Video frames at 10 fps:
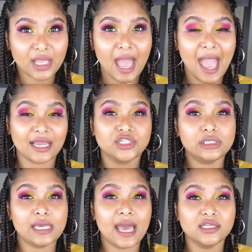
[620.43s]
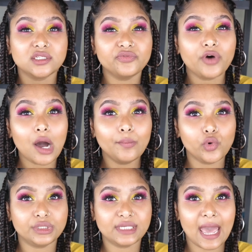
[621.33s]
actually has far
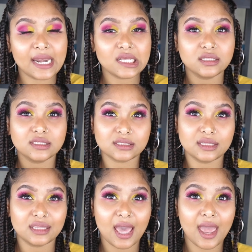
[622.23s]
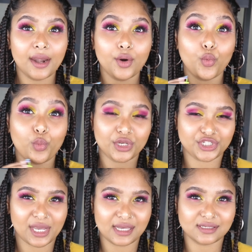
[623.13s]
more tannins than
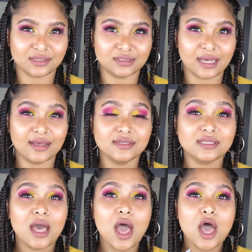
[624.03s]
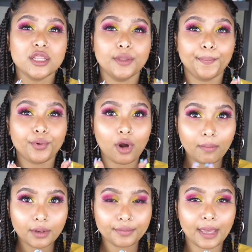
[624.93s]
witch hazel does. The
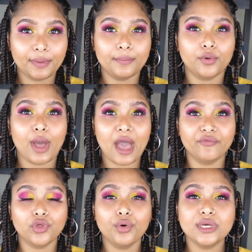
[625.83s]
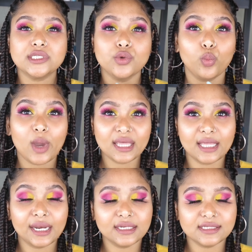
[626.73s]
problem that people have though is the way
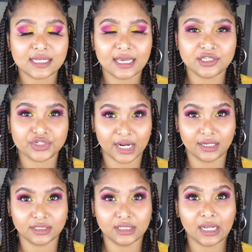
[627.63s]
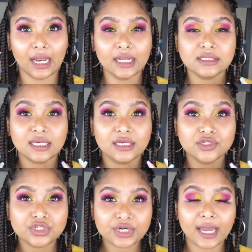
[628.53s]
that it is extracted. It is
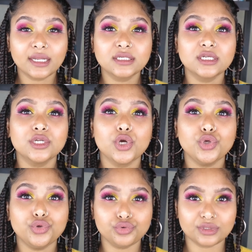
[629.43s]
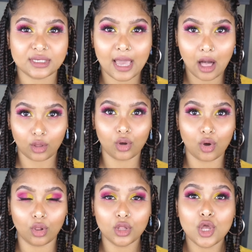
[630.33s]
extracted using
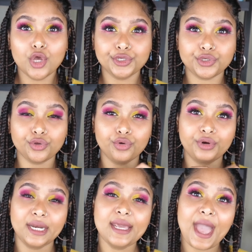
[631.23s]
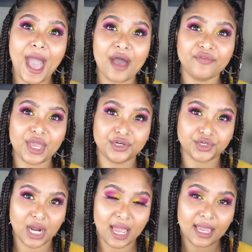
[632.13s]
alcohol. So you already have a
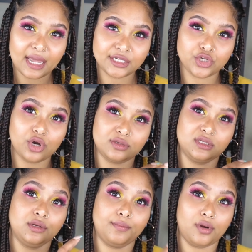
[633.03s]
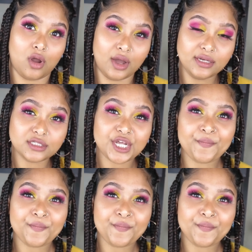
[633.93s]
drying antioxidant plant